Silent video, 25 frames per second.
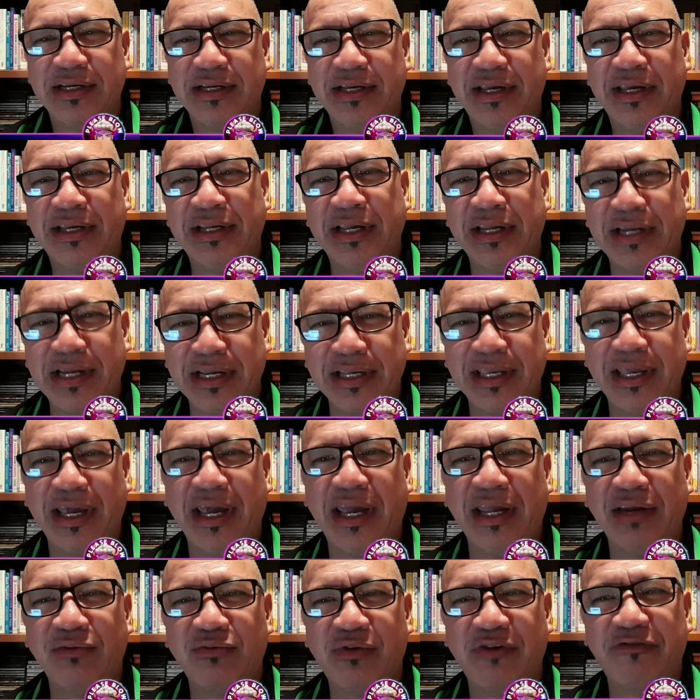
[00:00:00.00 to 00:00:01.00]
And
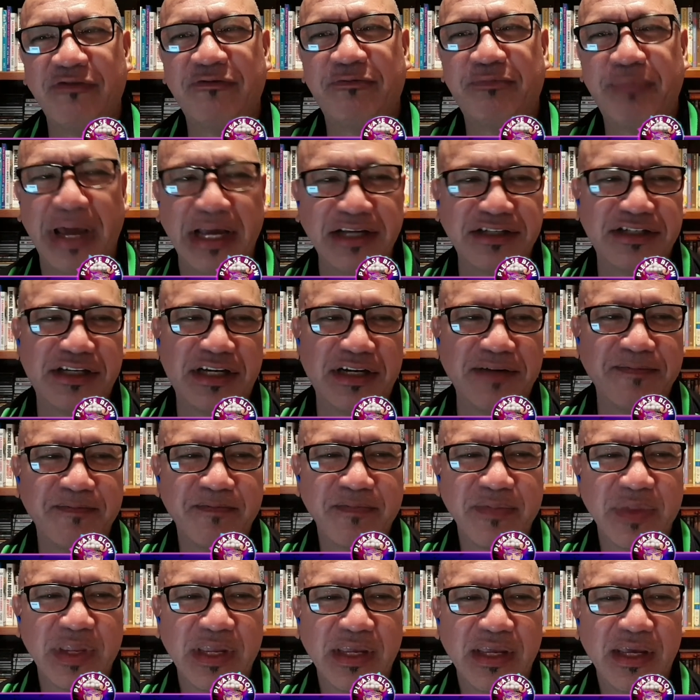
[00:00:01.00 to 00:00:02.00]
again, with passion,
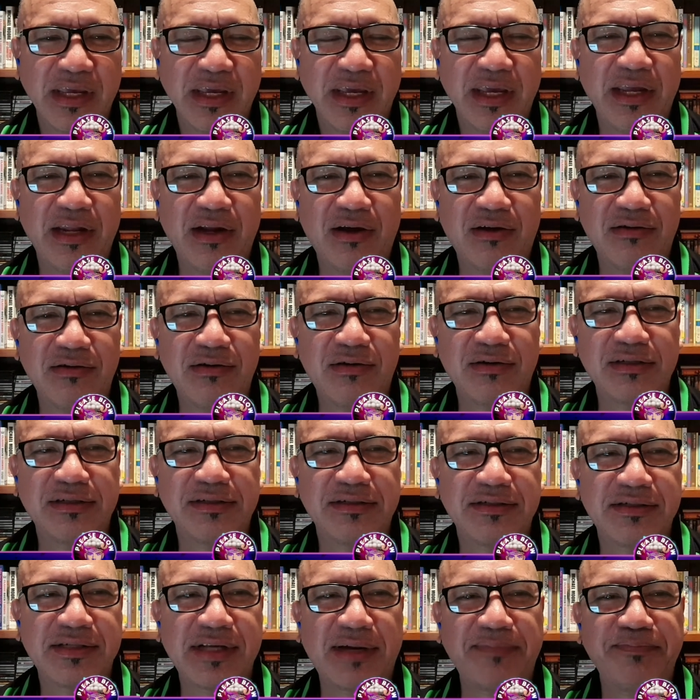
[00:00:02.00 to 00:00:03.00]
look,
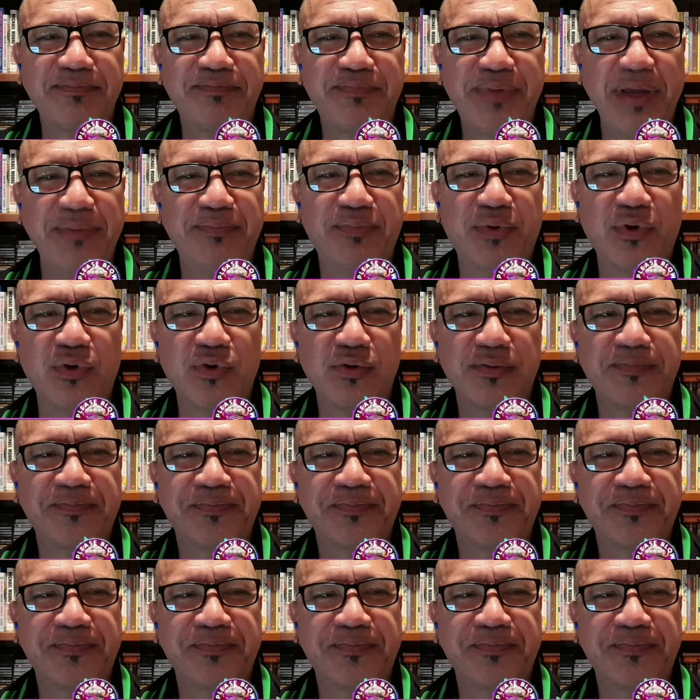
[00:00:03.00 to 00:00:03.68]
some people